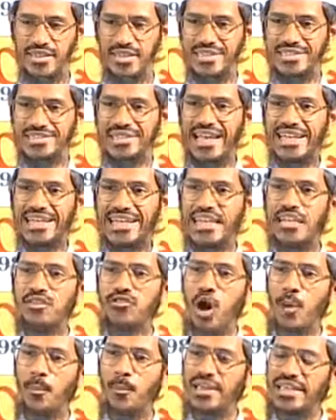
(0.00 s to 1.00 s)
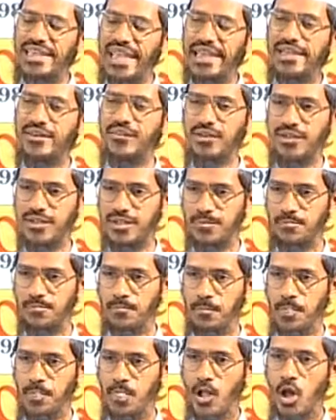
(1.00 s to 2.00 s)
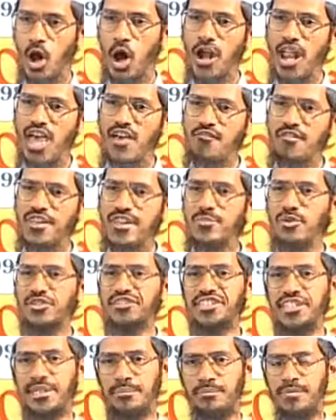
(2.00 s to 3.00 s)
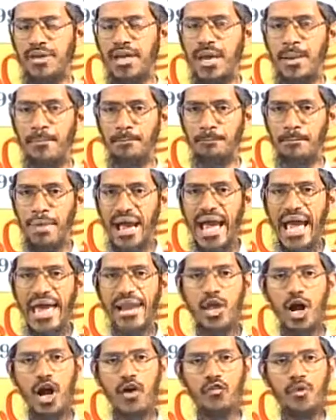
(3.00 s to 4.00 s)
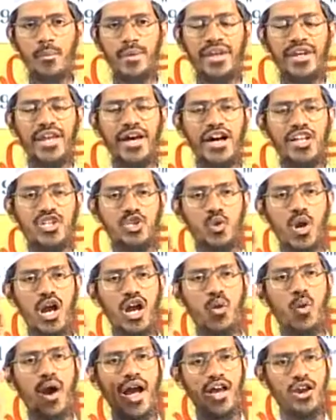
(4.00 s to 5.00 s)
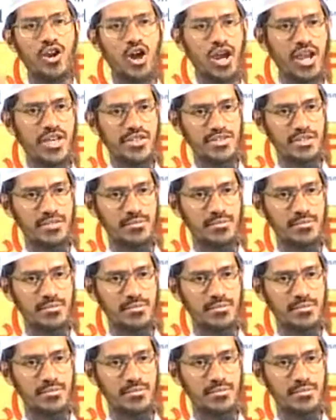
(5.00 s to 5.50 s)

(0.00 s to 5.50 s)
that it is obligatory on every Muslim, man or woman, to acquire knowledge.